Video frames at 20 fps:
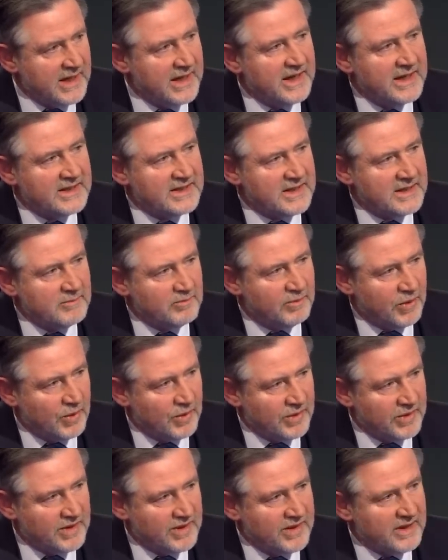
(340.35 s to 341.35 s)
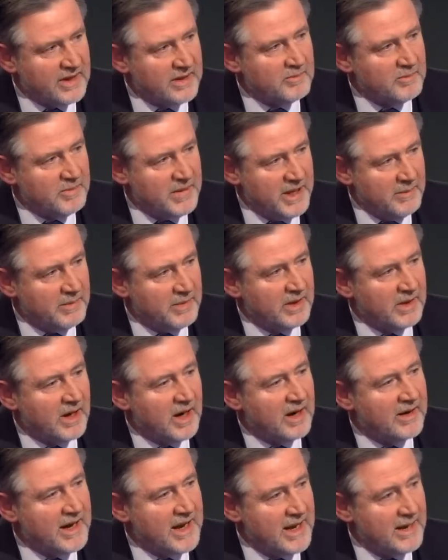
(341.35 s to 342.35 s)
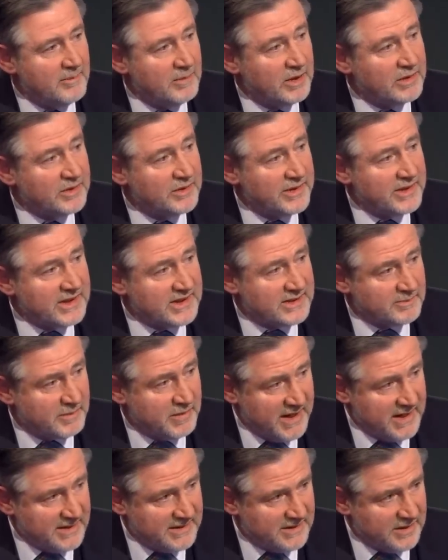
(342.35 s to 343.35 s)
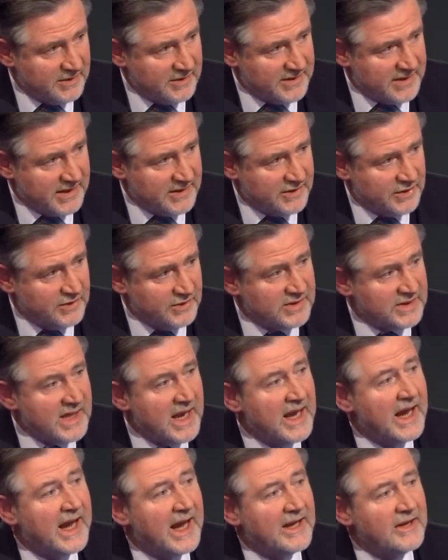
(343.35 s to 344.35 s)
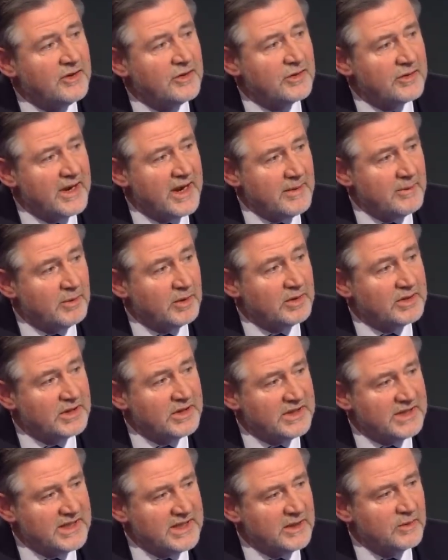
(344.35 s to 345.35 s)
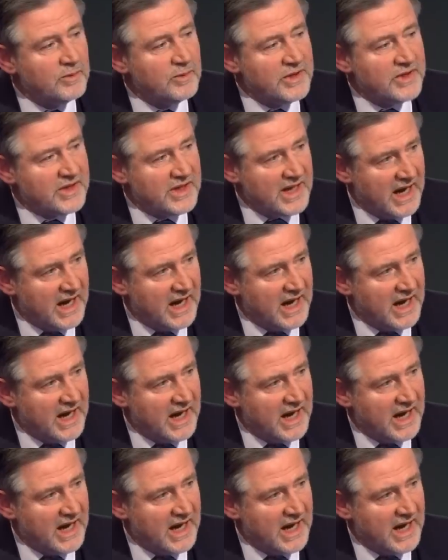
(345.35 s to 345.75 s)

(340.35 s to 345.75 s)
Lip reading: it's important that people are able to express those issues and you're able to deal with the...